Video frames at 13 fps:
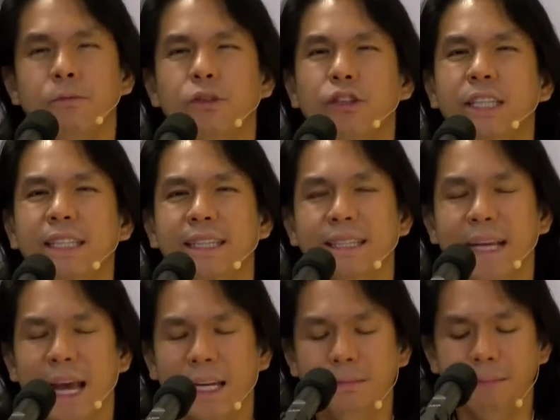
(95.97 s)
Jesus'
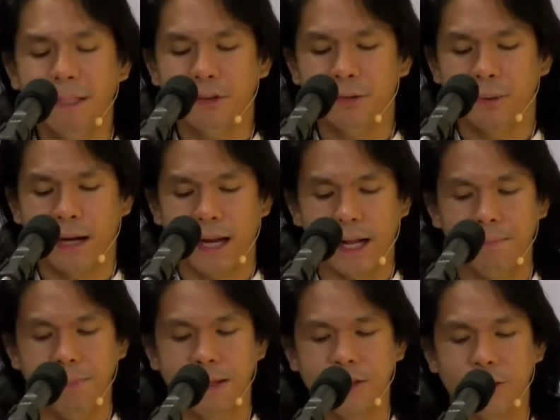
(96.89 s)
enemies were
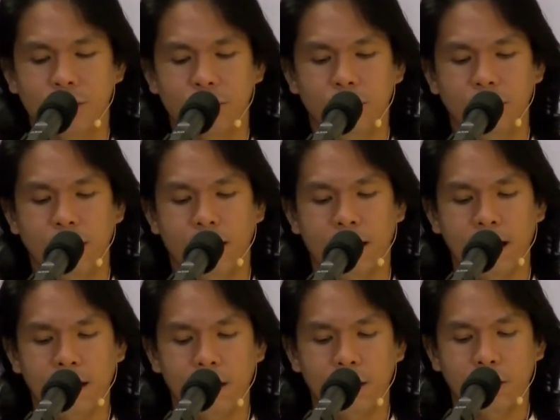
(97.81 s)
helpless
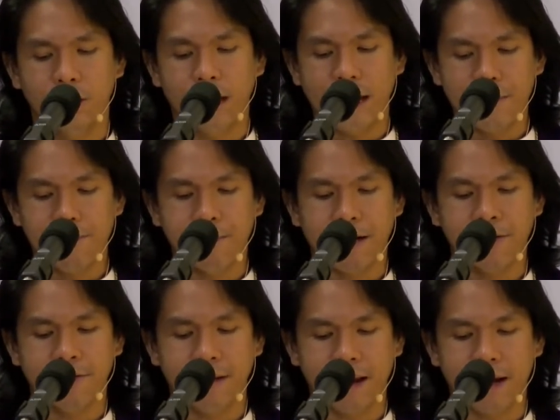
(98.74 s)
to him by
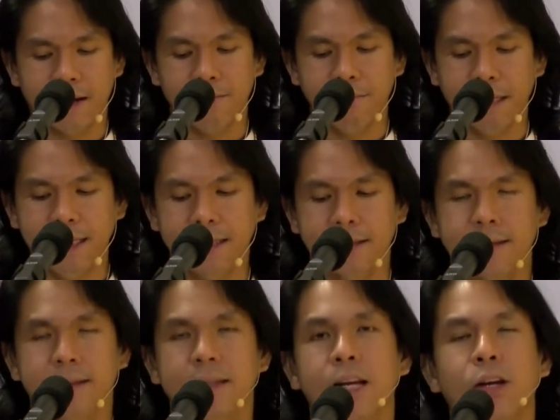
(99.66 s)
fair
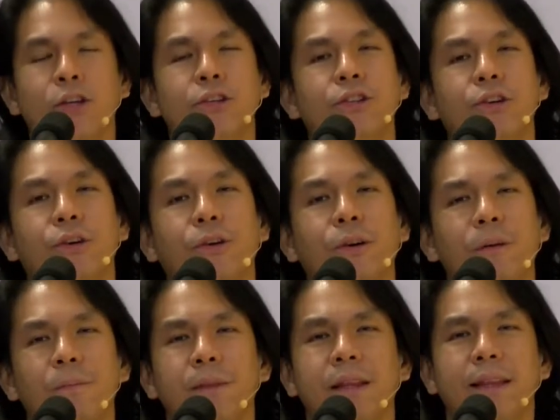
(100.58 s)
means, so
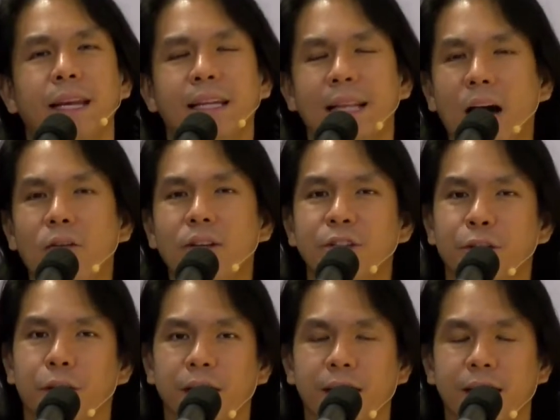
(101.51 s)
they now
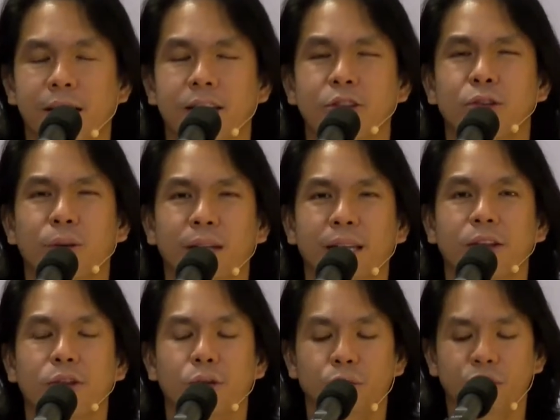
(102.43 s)

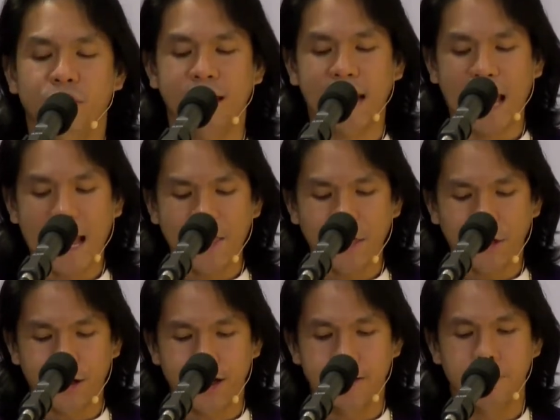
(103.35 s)
resorted to
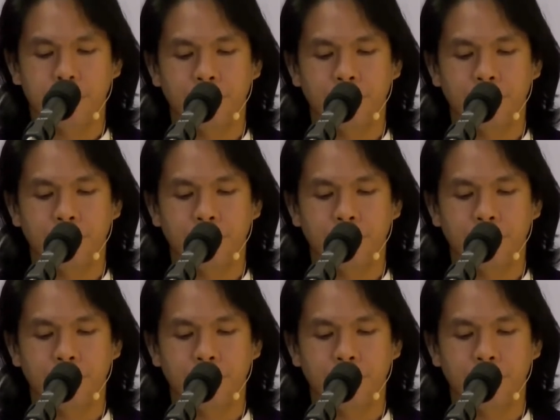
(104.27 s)
slander.